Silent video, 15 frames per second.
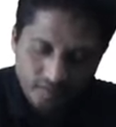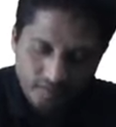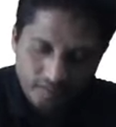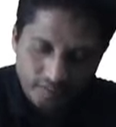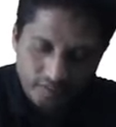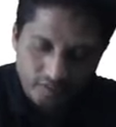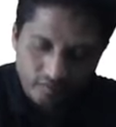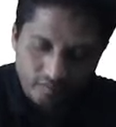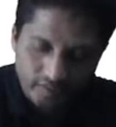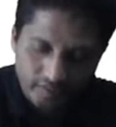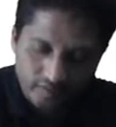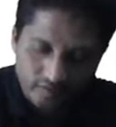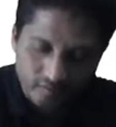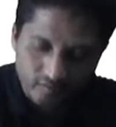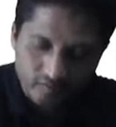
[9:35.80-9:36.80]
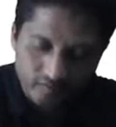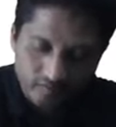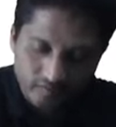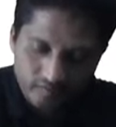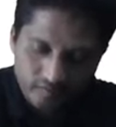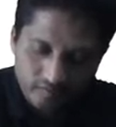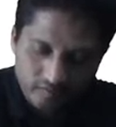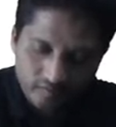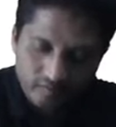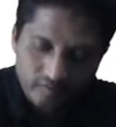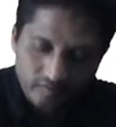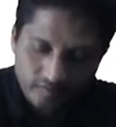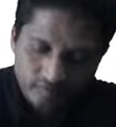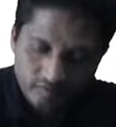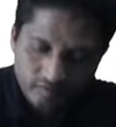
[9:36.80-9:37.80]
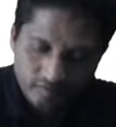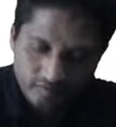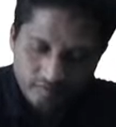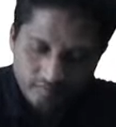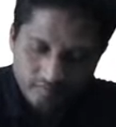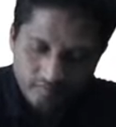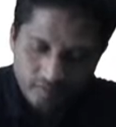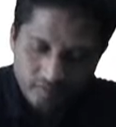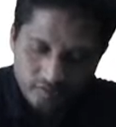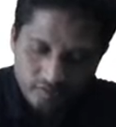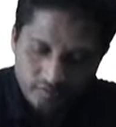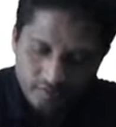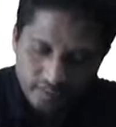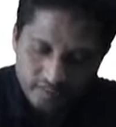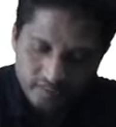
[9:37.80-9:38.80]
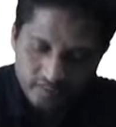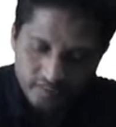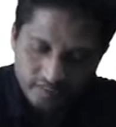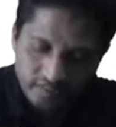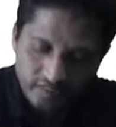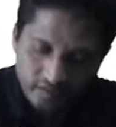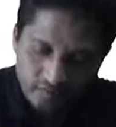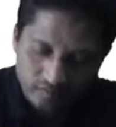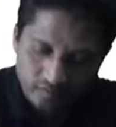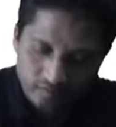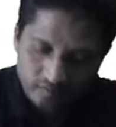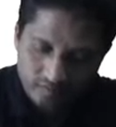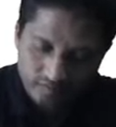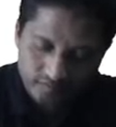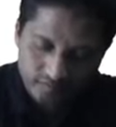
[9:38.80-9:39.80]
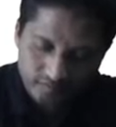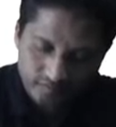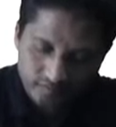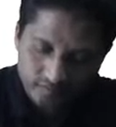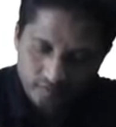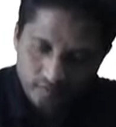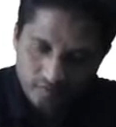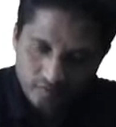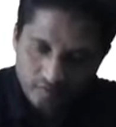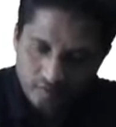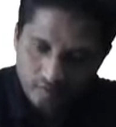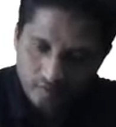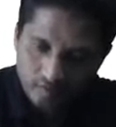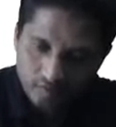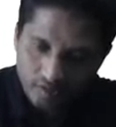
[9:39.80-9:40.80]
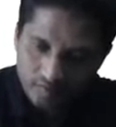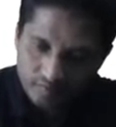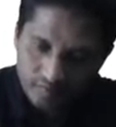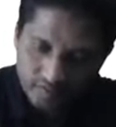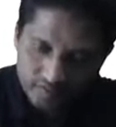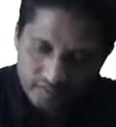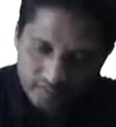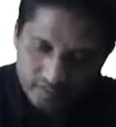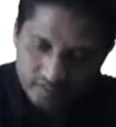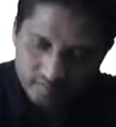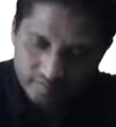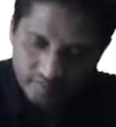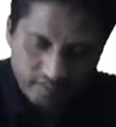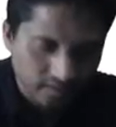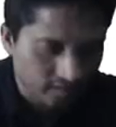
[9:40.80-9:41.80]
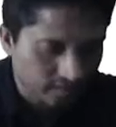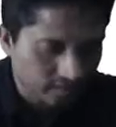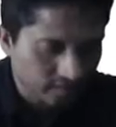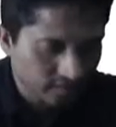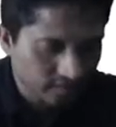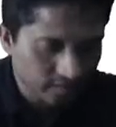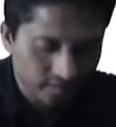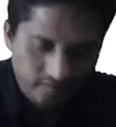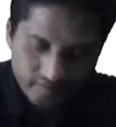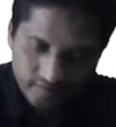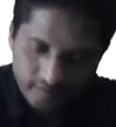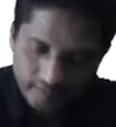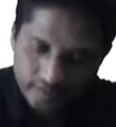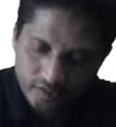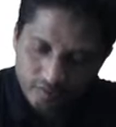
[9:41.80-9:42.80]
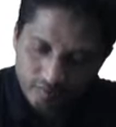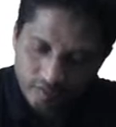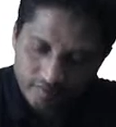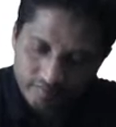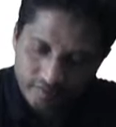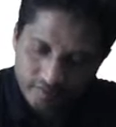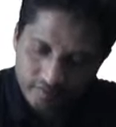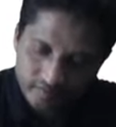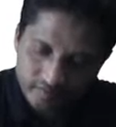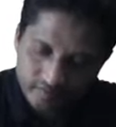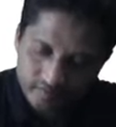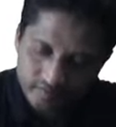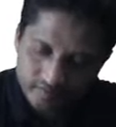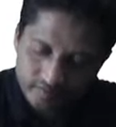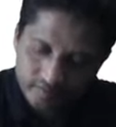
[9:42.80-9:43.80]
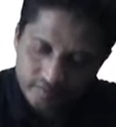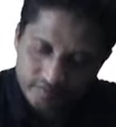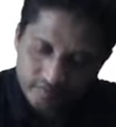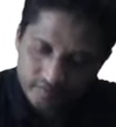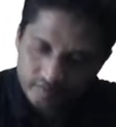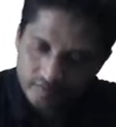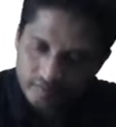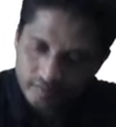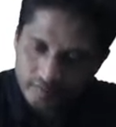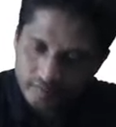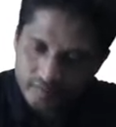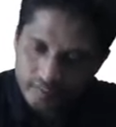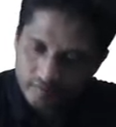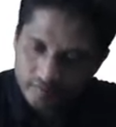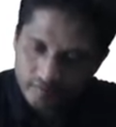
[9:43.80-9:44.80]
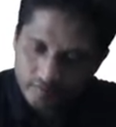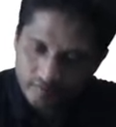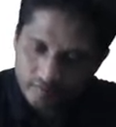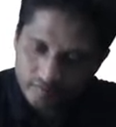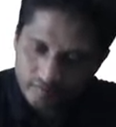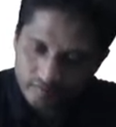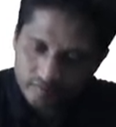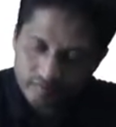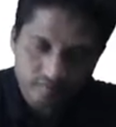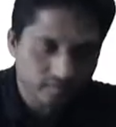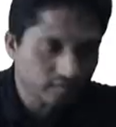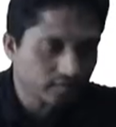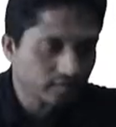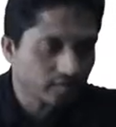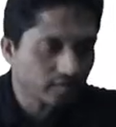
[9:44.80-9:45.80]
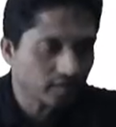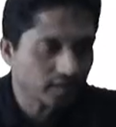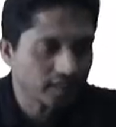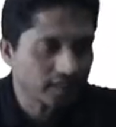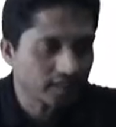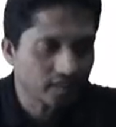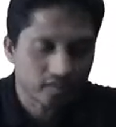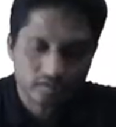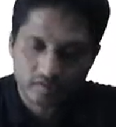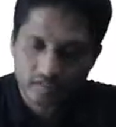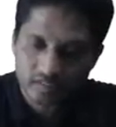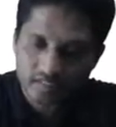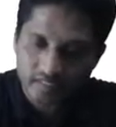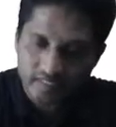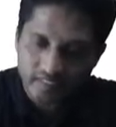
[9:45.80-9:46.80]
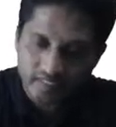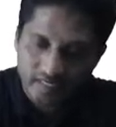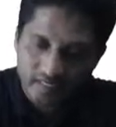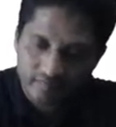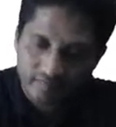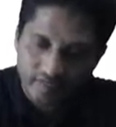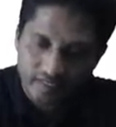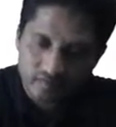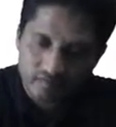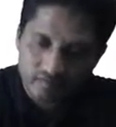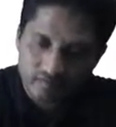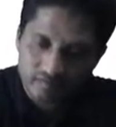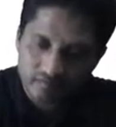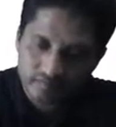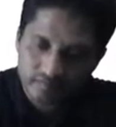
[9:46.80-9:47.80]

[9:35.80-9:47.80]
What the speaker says: into y2 plus 2x into 1 plus x square into y1 is equal to 2. Right, so this entire value